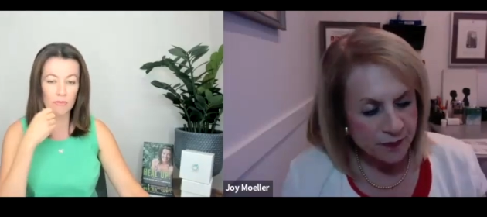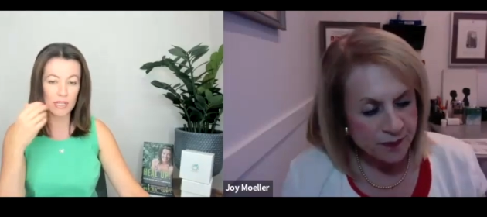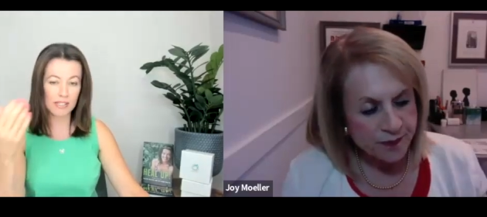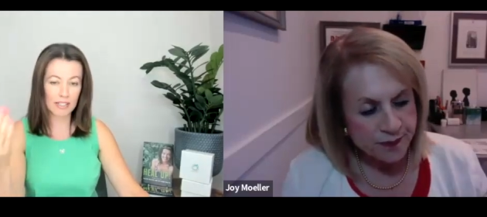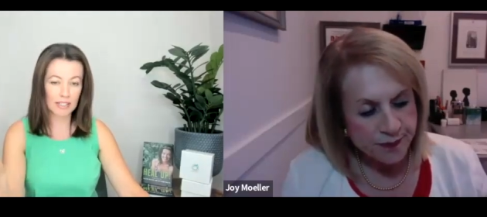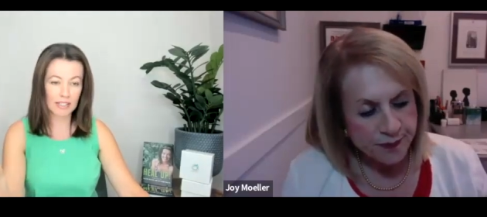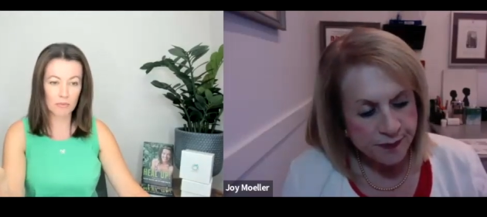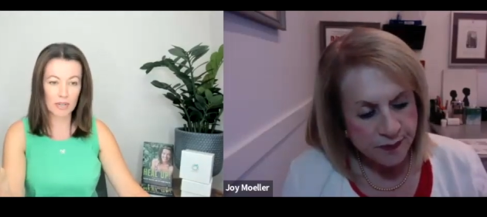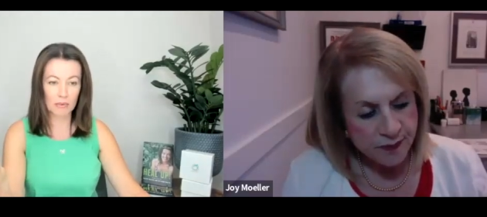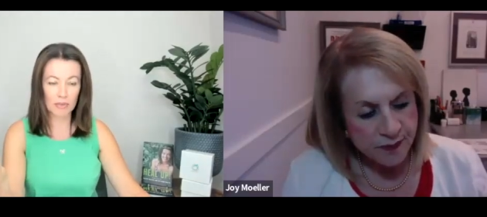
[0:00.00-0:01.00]
Speaker 1: So basically,
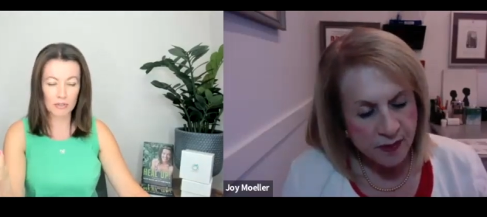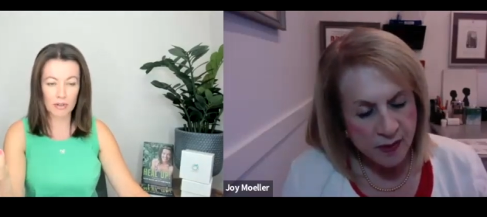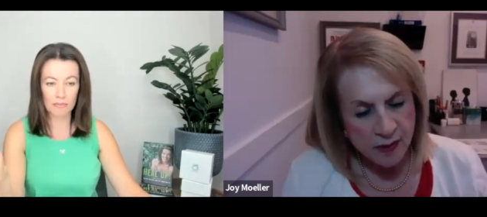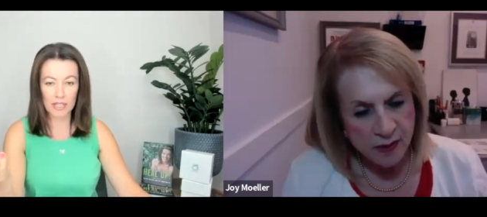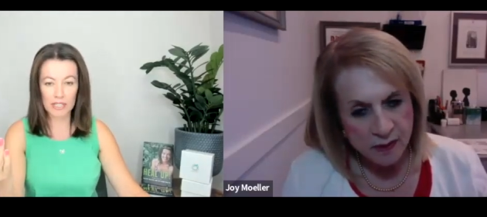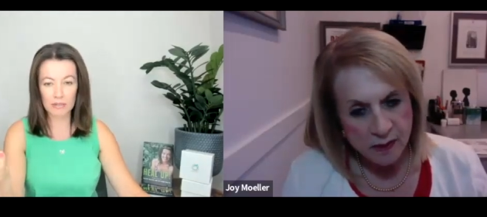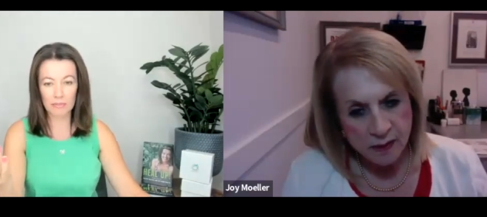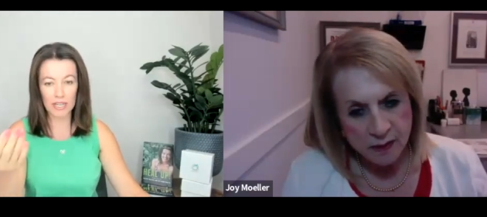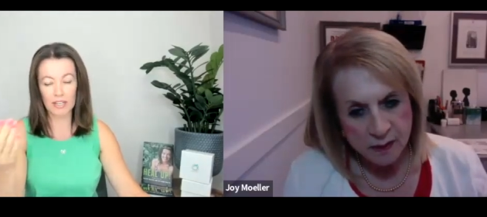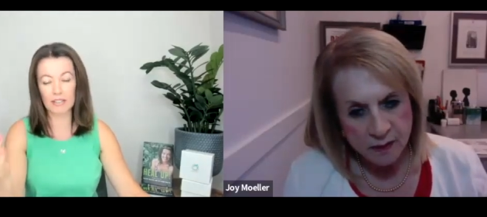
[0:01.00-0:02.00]
the way we trim this,
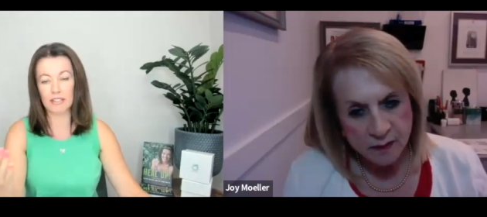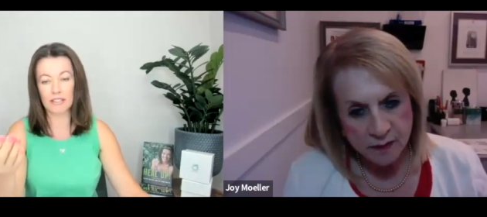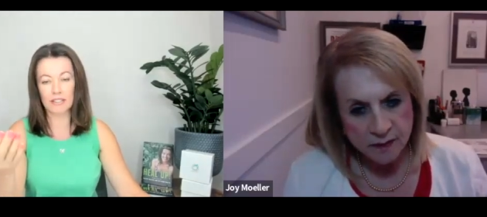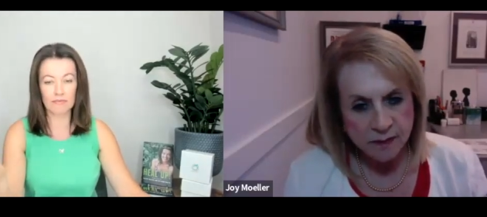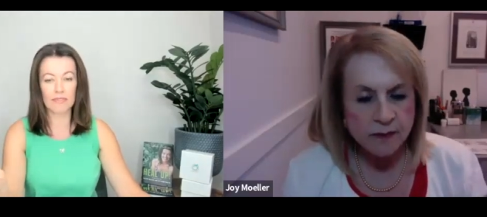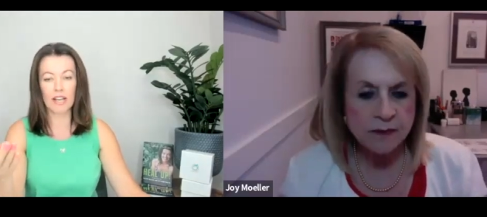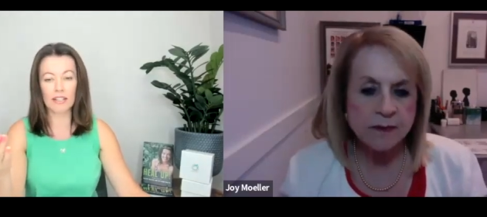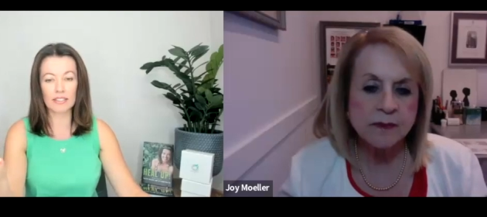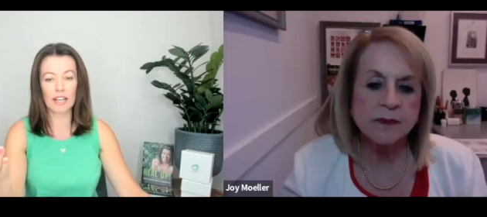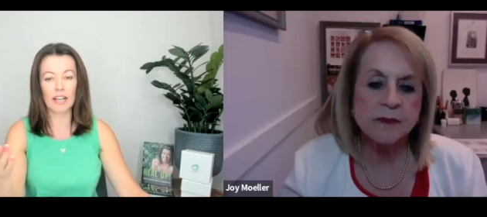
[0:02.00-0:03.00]
depending on the
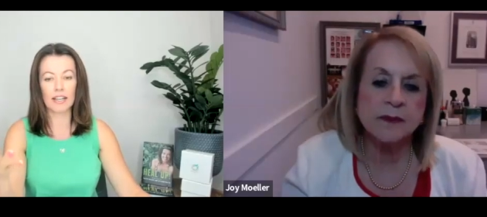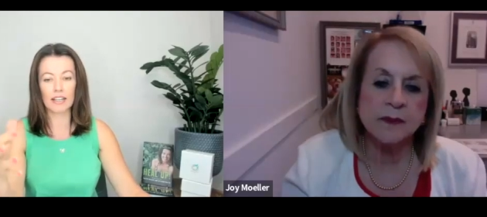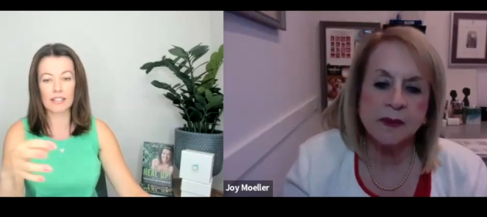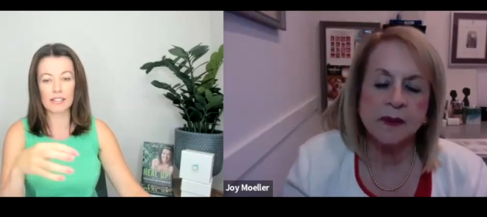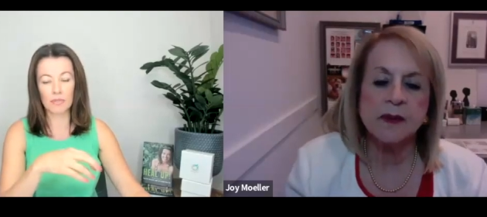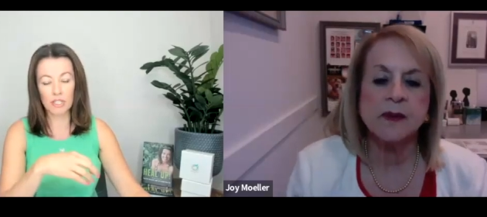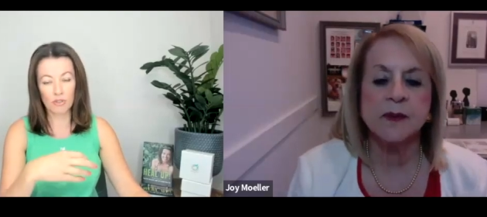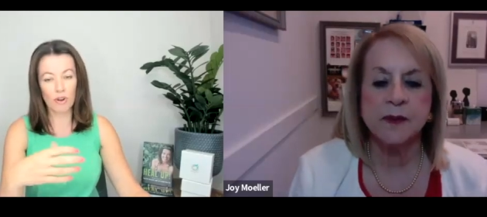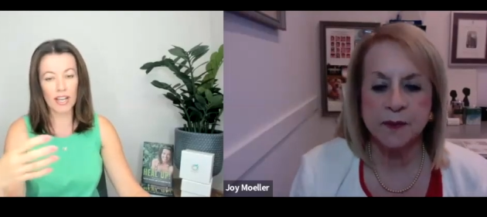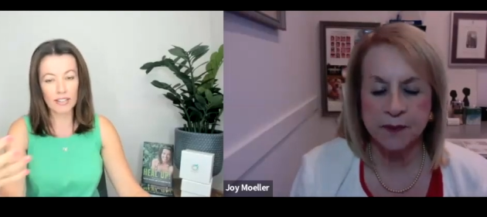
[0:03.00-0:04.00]
tongue tie, is we
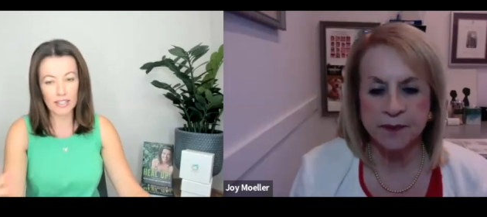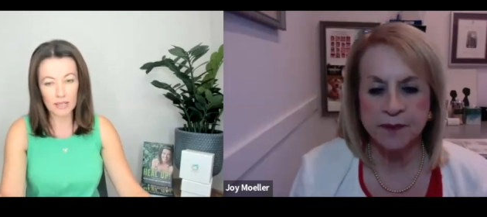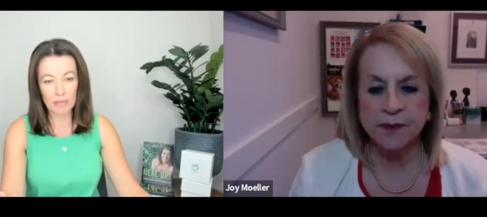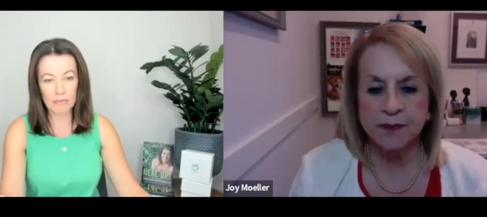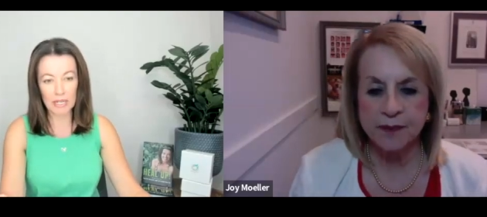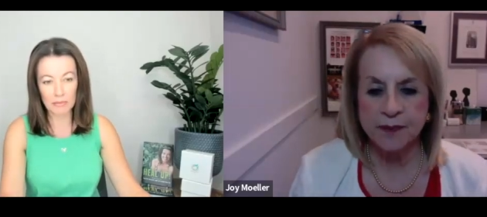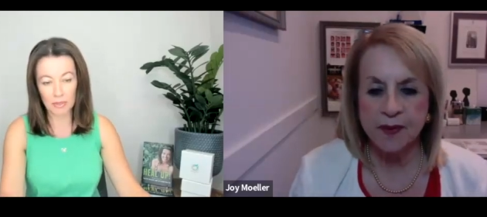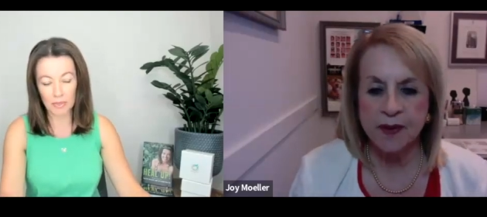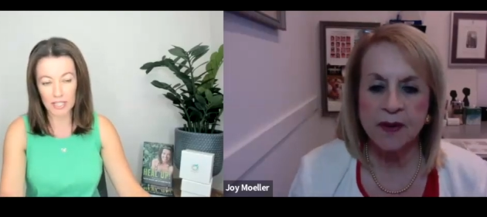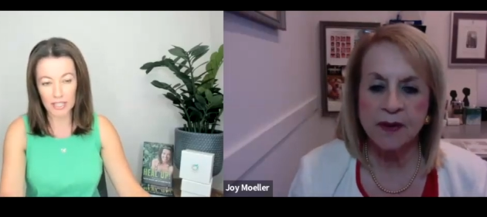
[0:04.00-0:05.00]
try to keep it
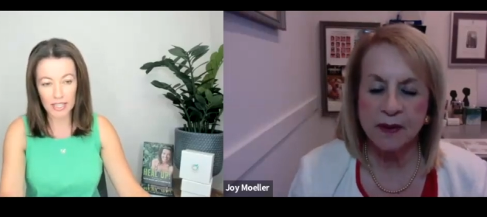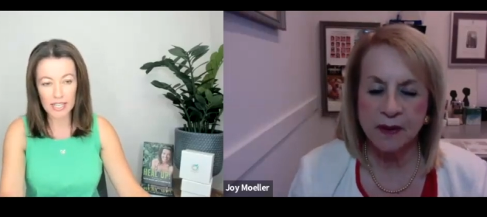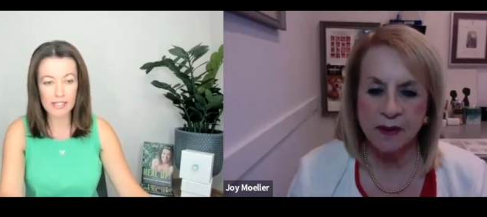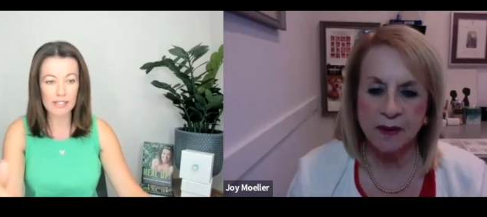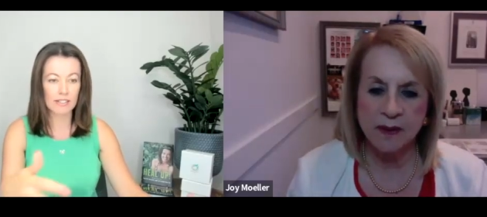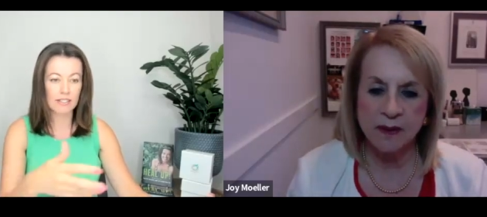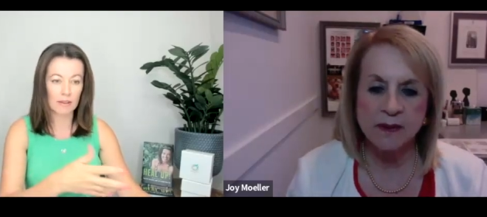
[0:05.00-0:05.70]
minimal with a laser.